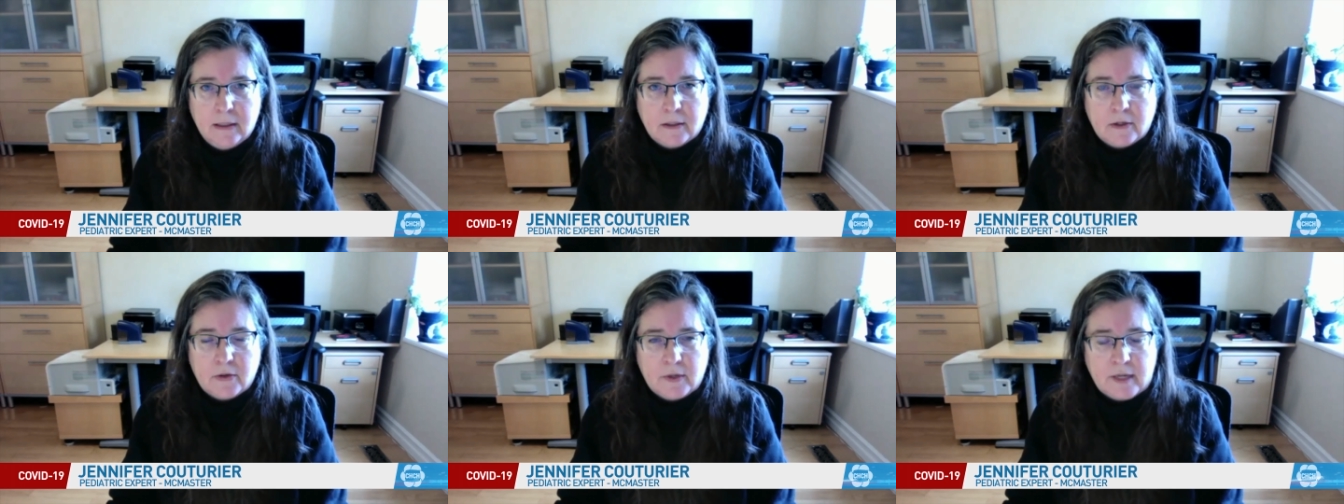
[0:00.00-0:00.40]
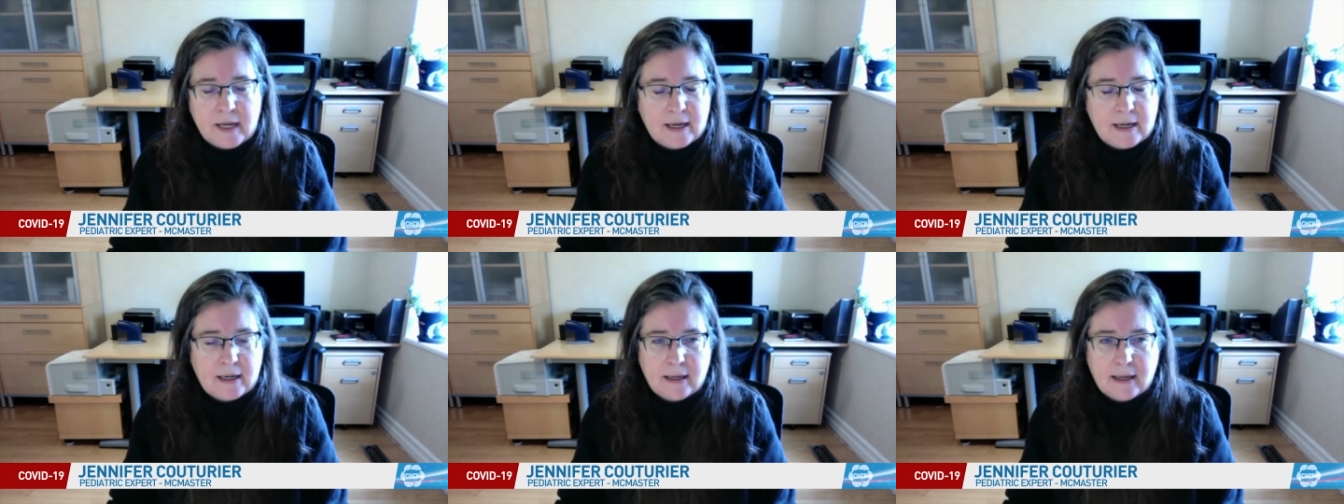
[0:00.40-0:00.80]

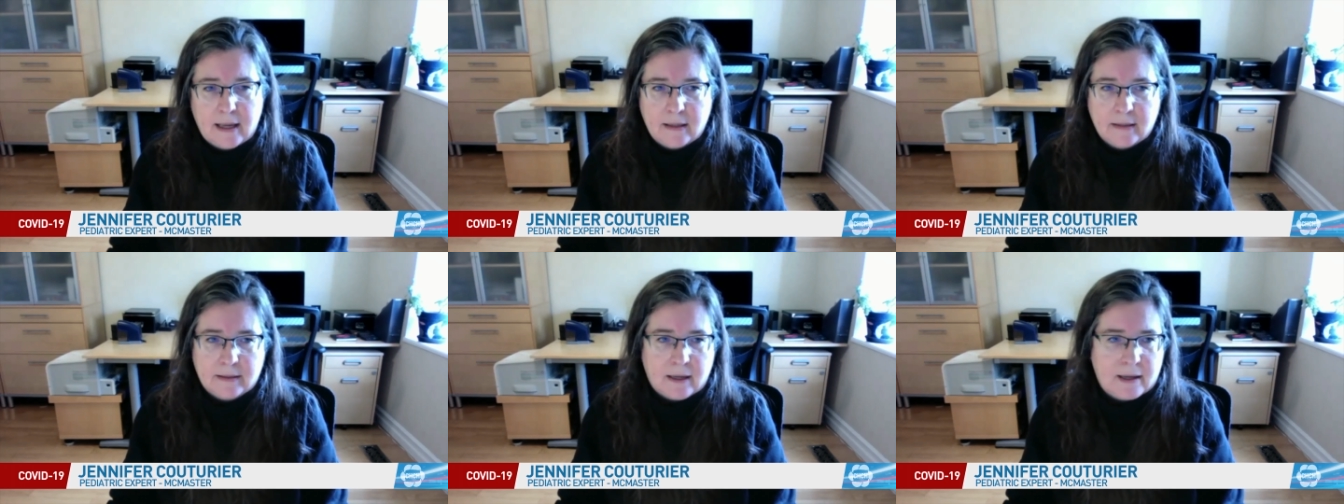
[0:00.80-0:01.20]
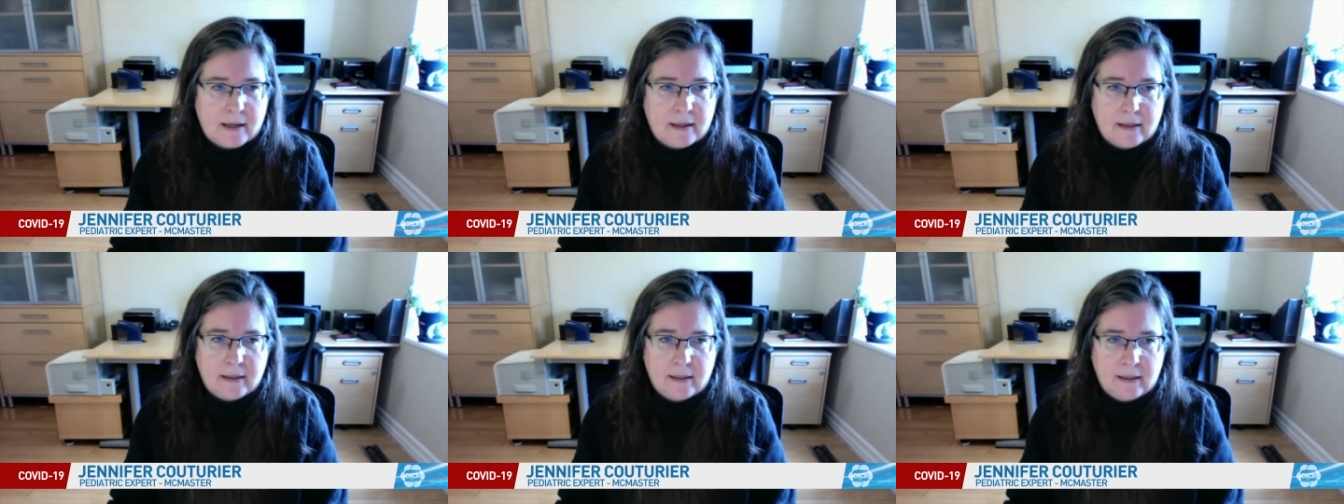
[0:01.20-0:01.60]
creating
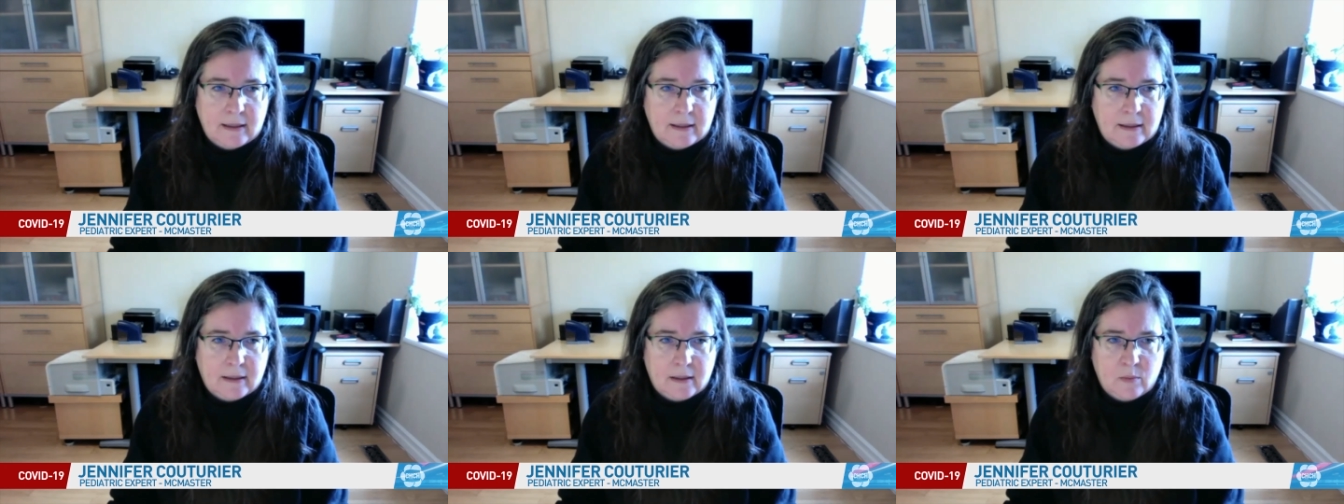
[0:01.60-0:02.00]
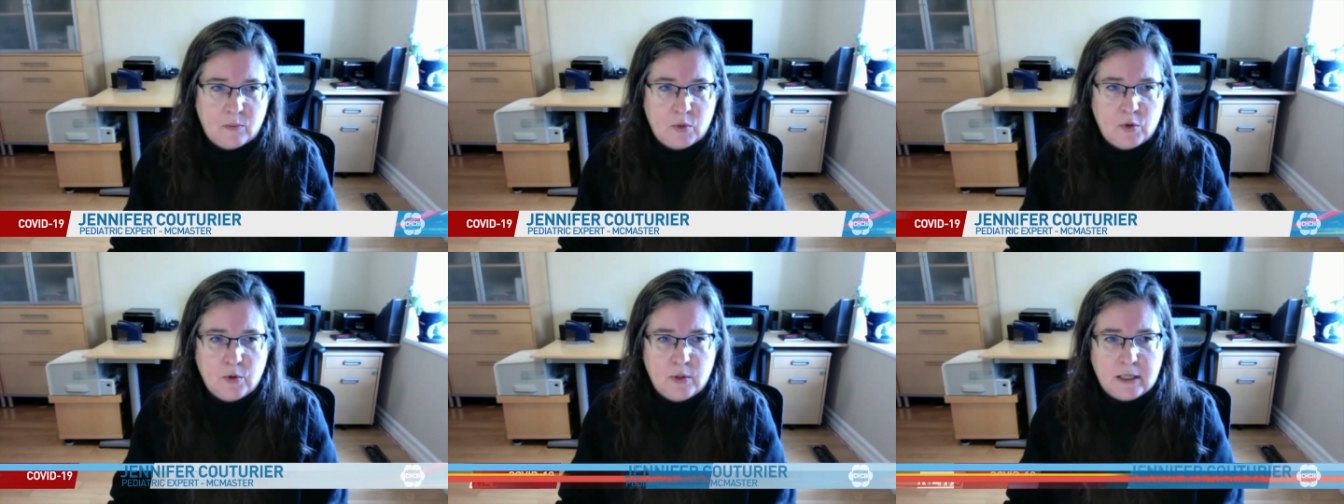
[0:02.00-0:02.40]
anxiety and
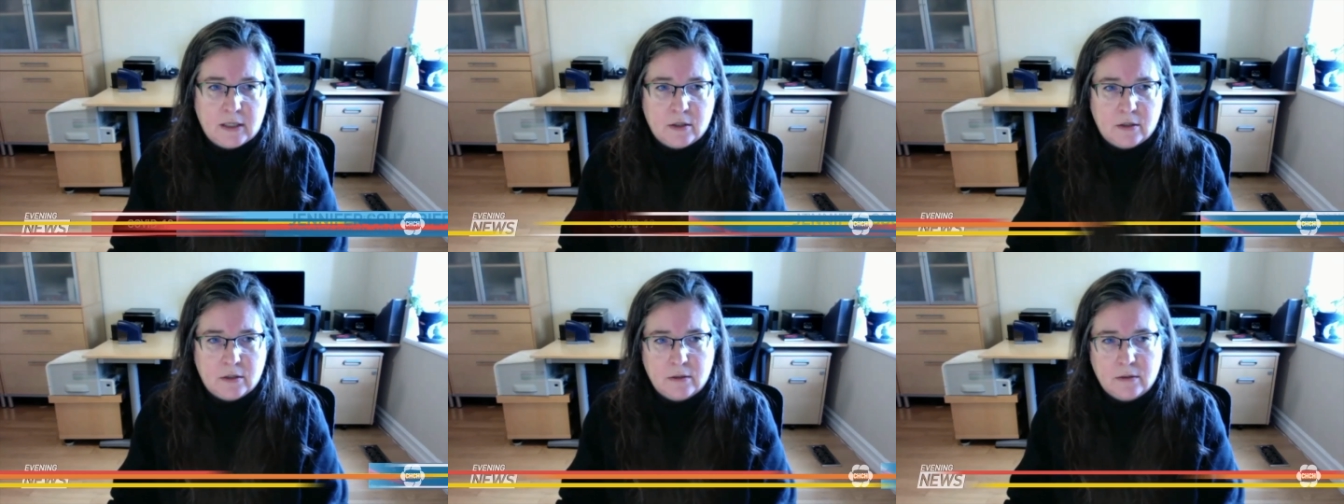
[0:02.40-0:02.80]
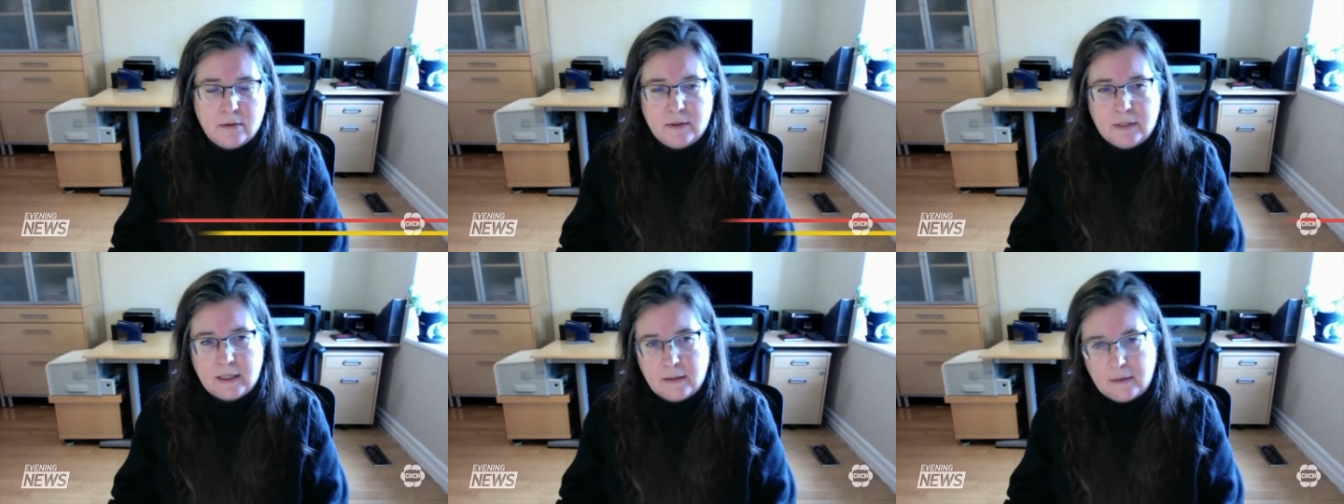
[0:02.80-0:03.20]
mood issues
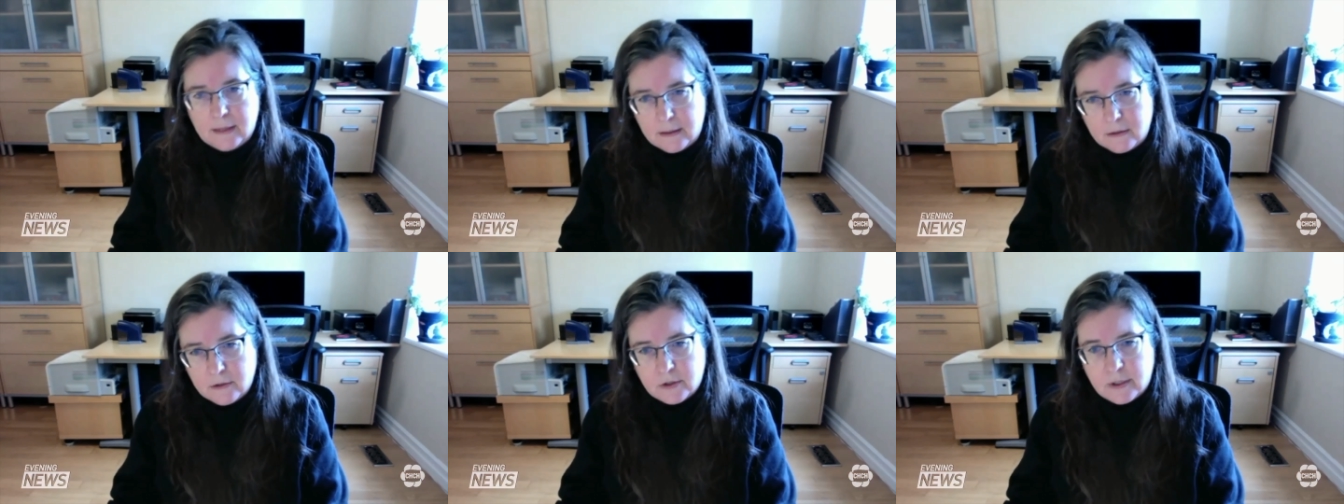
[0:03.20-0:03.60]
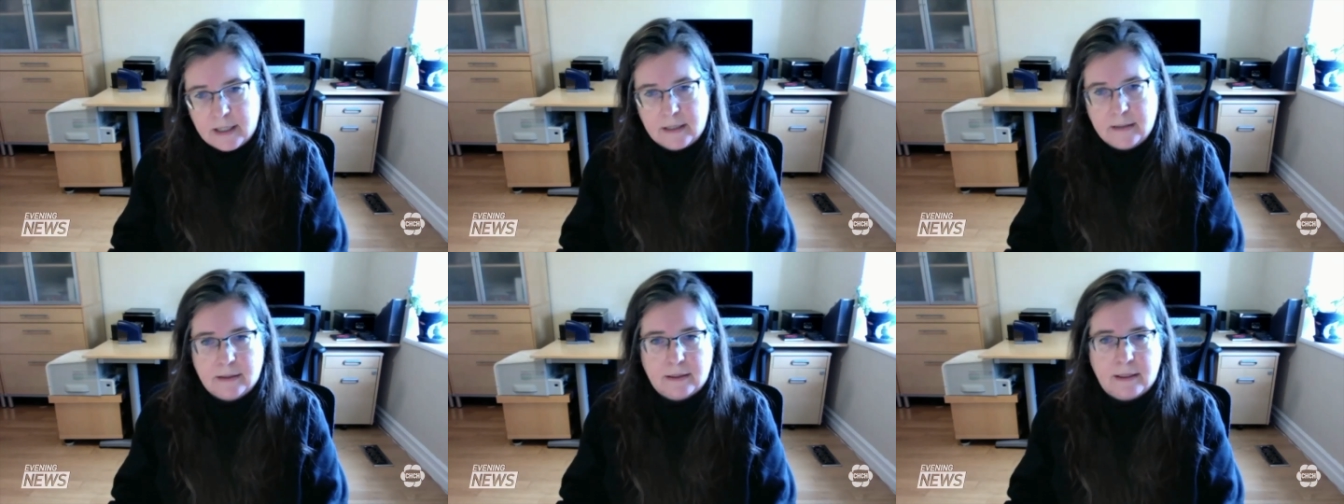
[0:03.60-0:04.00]
that then
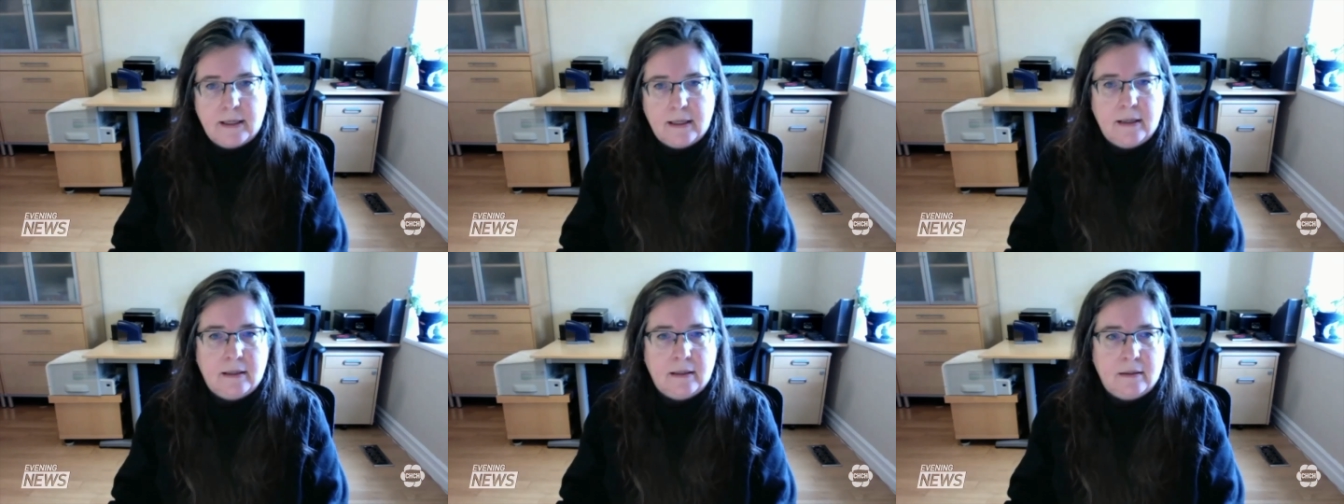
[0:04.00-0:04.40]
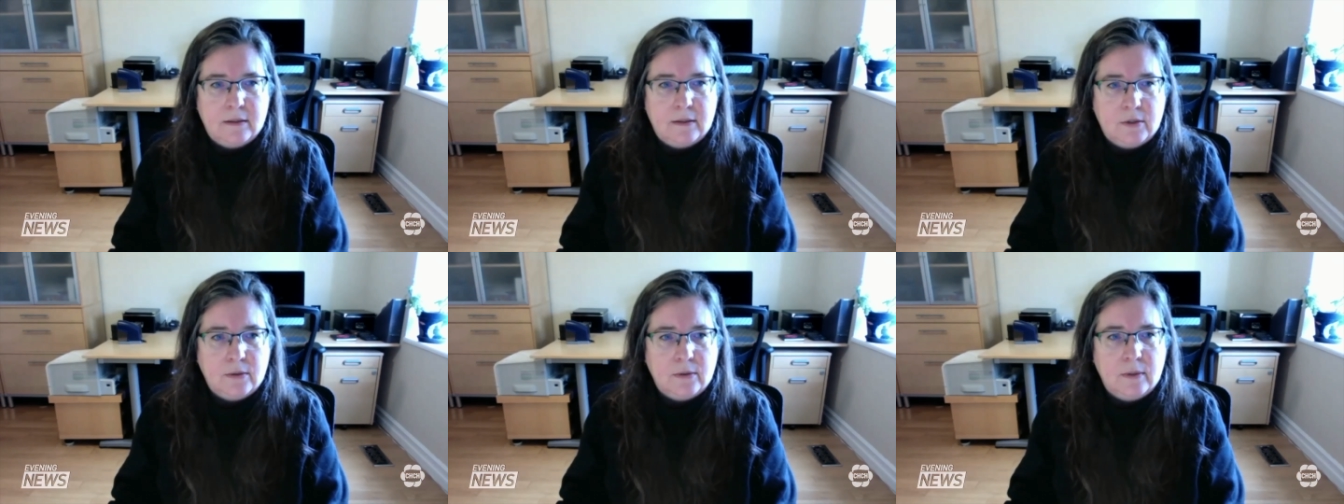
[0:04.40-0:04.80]
translate
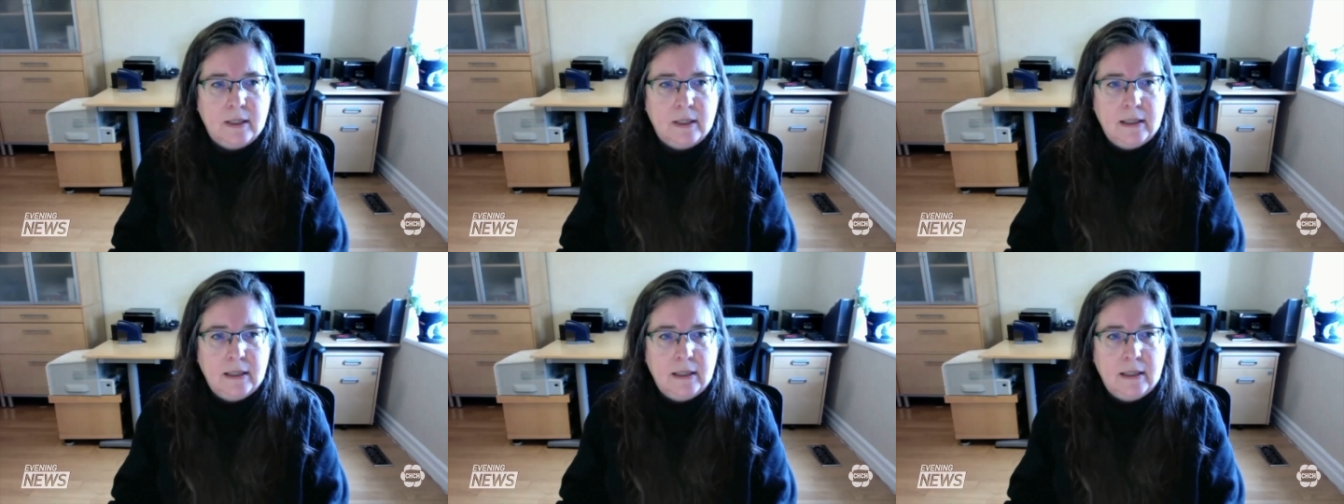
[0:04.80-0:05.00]
into